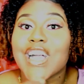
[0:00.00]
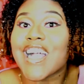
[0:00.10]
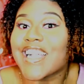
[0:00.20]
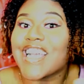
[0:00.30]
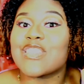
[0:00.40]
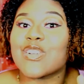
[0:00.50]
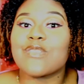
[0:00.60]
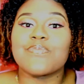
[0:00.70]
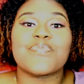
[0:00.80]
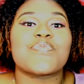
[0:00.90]
I got
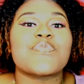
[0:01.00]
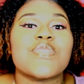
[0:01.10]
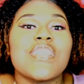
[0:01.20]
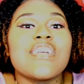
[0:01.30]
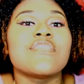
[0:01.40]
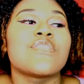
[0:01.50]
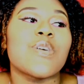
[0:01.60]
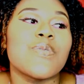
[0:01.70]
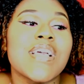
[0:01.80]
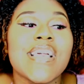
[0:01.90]
y'all.
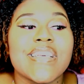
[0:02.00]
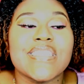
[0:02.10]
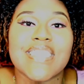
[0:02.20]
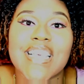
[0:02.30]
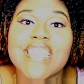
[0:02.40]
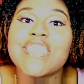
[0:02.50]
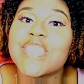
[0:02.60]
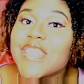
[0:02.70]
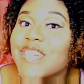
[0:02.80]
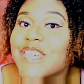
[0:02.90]
So stay
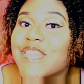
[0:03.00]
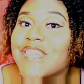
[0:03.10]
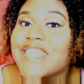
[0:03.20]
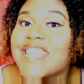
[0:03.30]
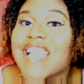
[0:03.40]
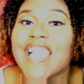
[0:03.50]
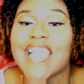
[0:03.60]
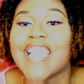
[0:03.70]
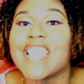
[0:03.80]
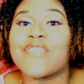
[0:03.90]
tuned,
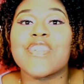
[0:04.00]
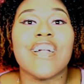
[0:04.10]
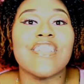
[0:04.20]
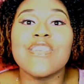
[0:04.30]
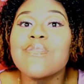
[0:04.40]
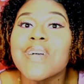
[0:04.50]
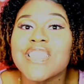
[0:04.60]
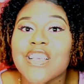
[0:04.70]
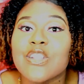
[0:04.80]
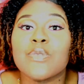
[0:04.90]
and if you are new to my
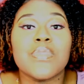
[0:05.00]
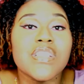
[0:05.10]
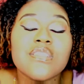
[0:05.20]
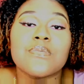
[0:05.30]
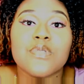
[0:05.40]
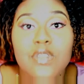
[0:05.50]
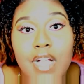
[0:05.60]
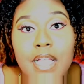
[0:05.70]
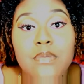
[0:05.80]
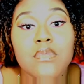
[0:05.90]
channel, please
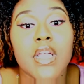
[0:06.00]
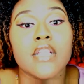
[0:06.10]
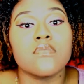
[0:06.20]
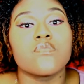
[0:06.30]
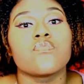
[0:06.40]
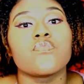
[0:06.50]
subscribe, like,